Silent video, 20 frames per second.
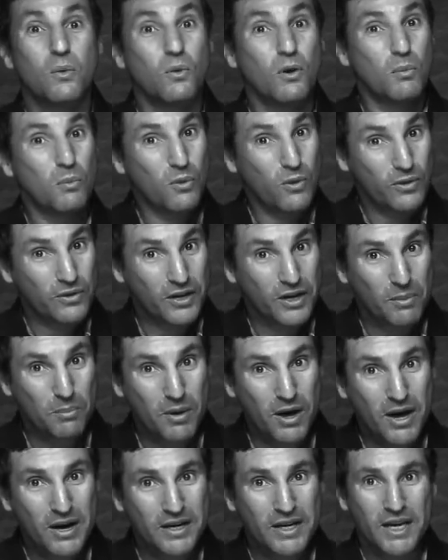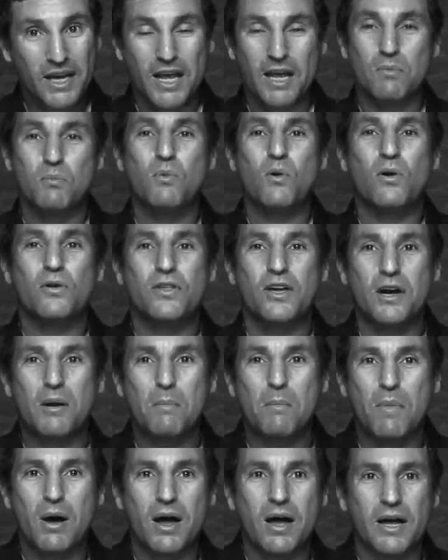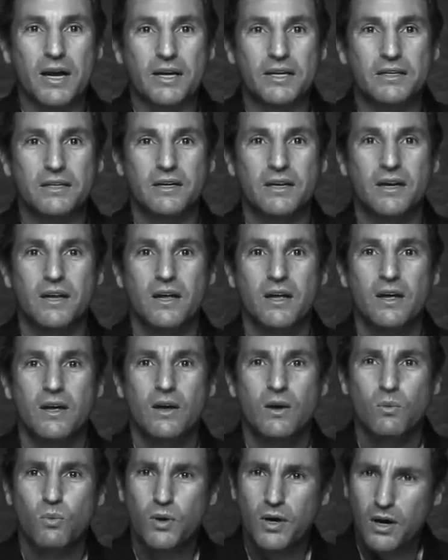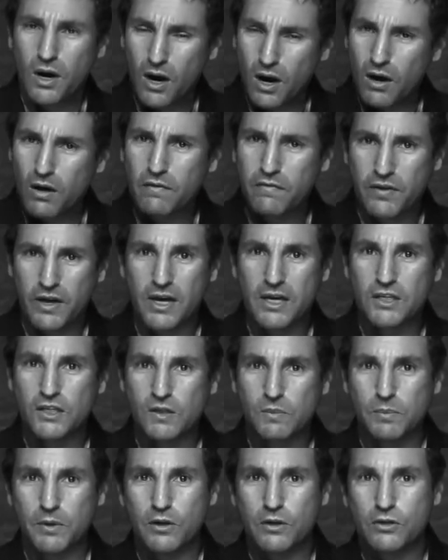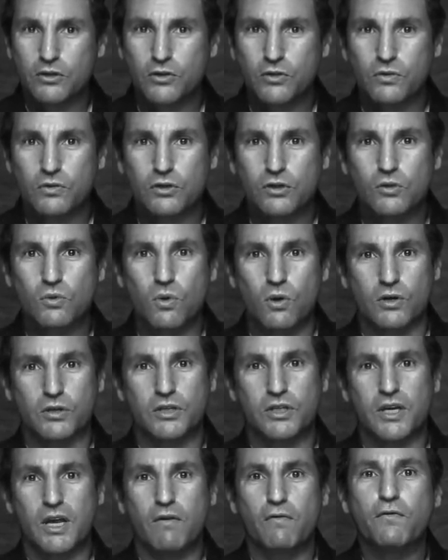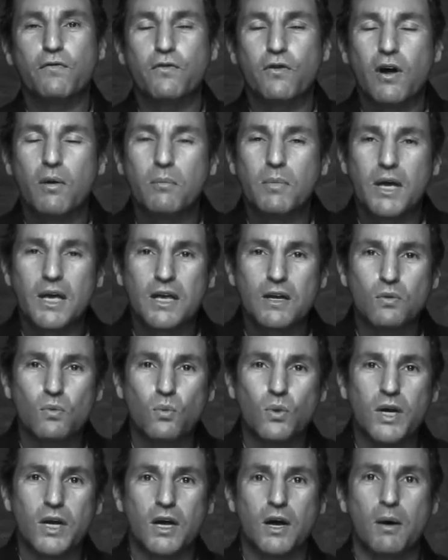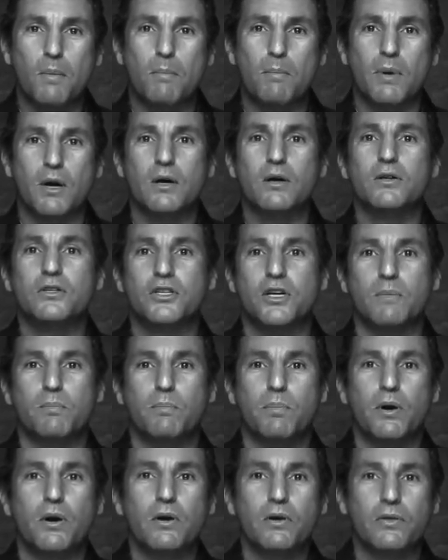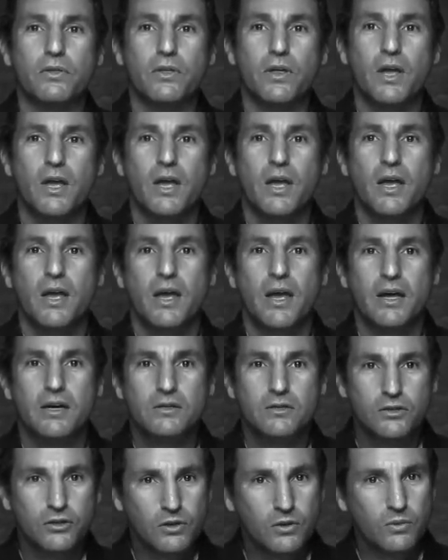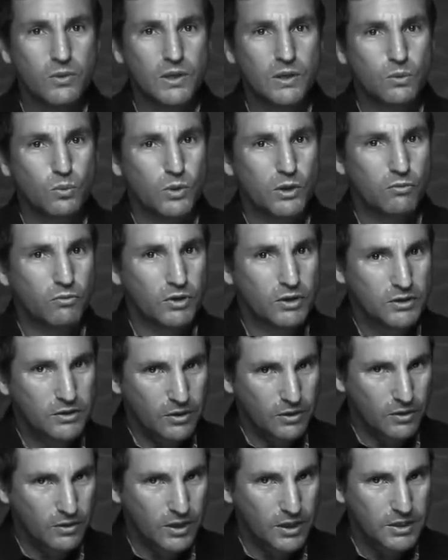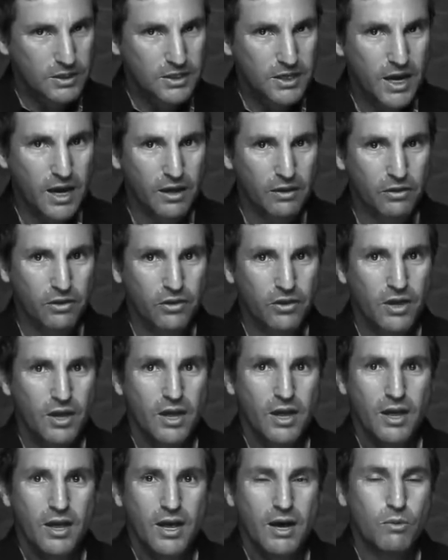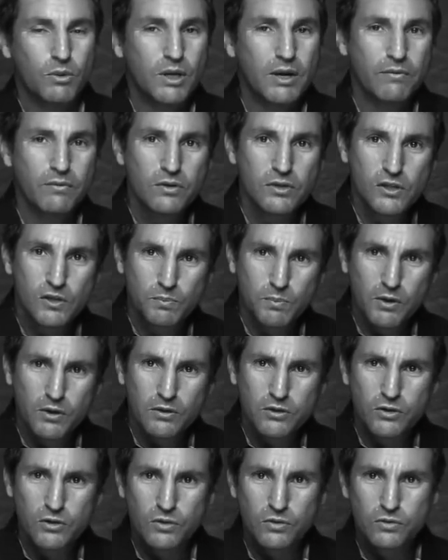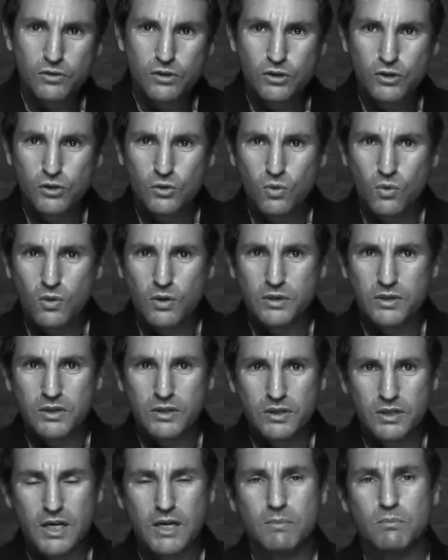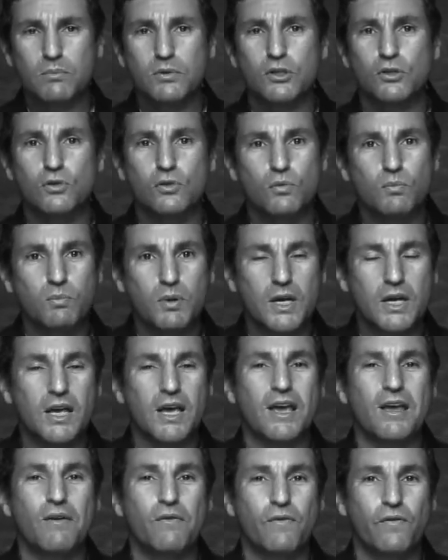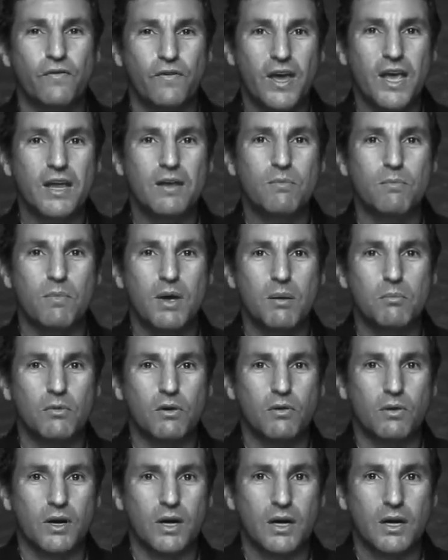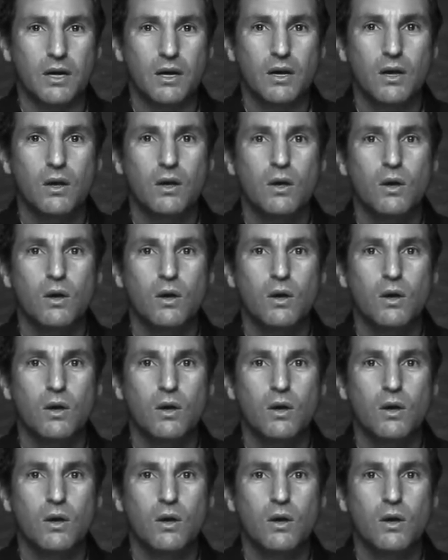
we're more than a body and more than a mind. We're of a spiritual source. From it we emerge at birth, and to it we return at death. And whenever the spiritual source seems to be a faint memory,